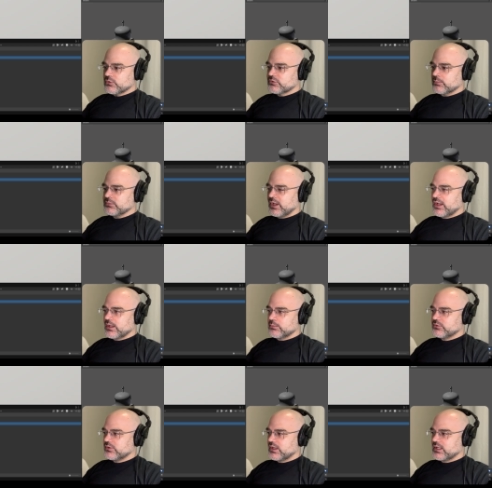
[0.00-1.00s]

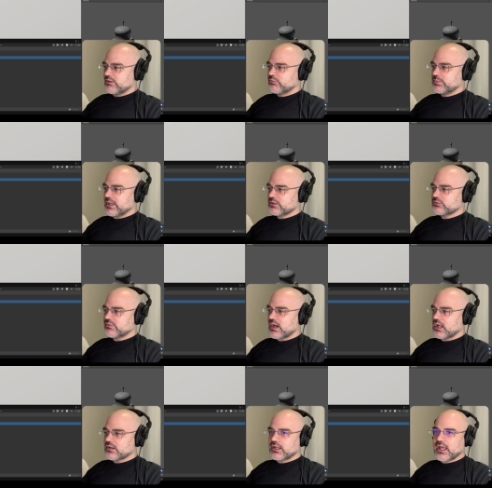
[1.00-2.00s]
Sometimes an FBX
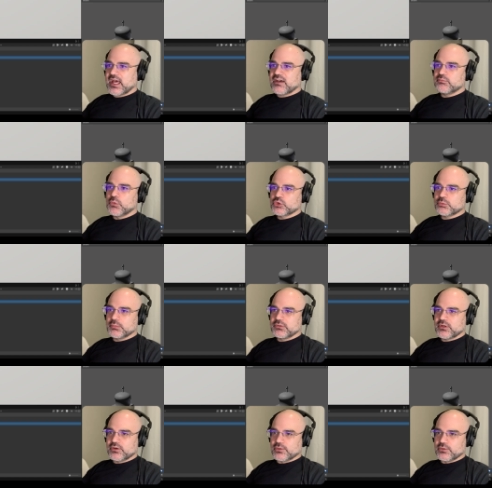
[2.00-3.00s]
file can have multiple
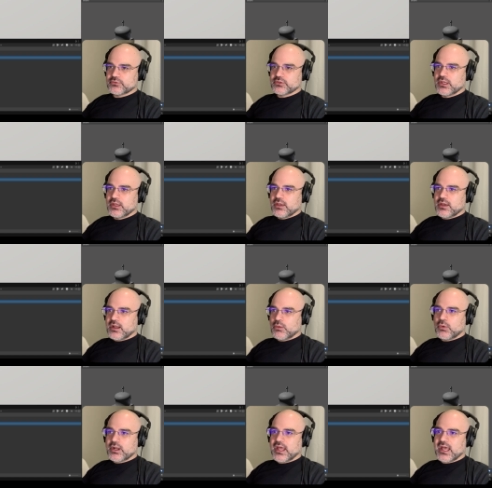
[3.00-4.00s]
materials, and I
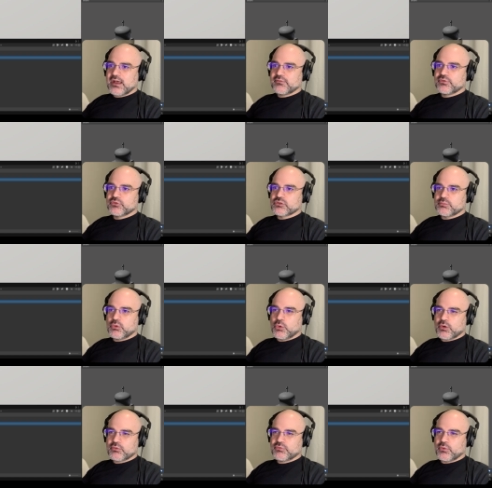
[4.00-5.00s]
want to have
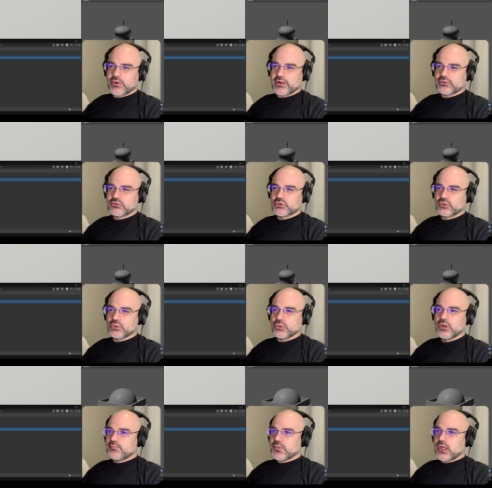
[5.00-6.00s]
support for it
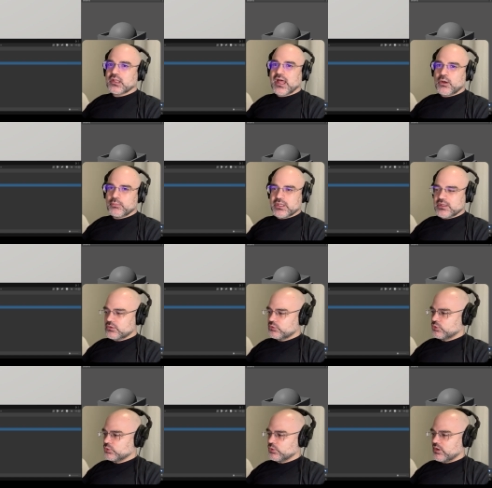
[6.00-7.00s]
to allow me
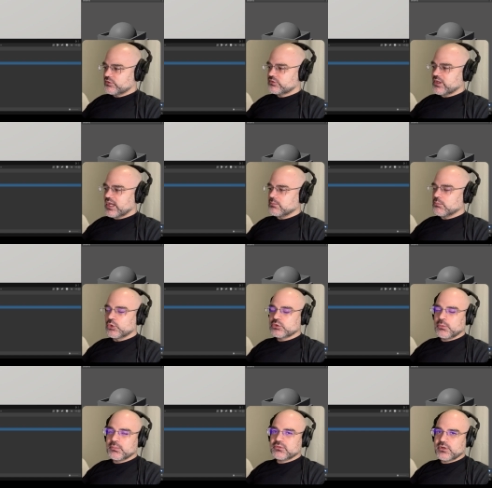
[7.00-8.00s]
to assign
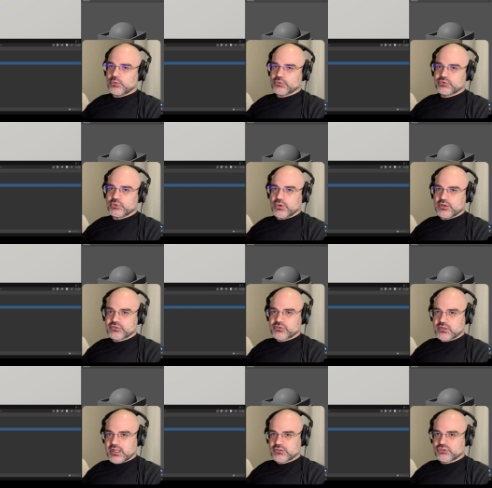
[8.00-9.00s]
multiple materials to a
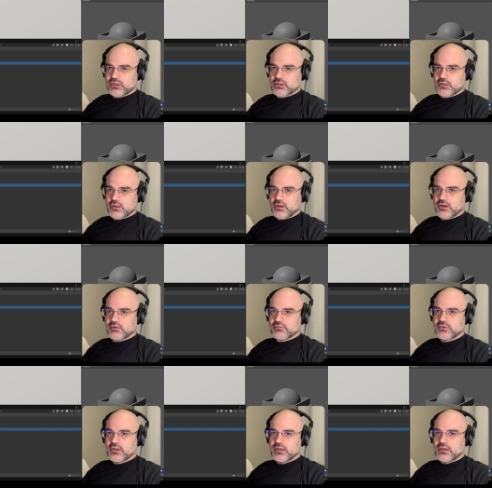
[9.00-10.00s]
selection of
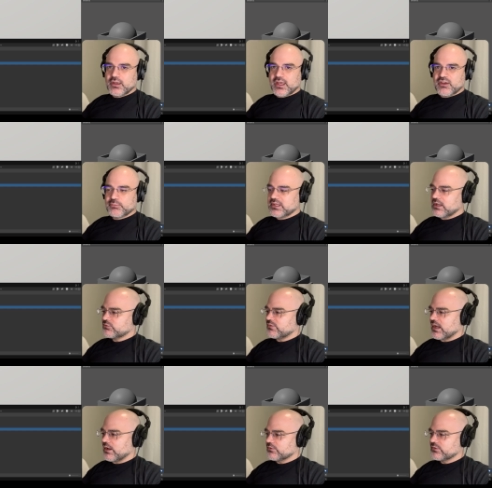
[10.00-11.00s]
FBX
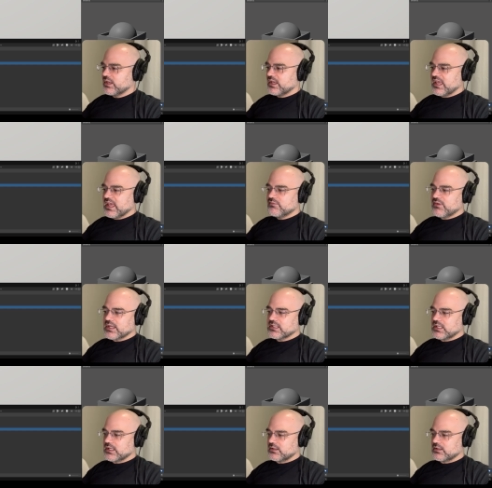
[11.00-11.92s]
files if I need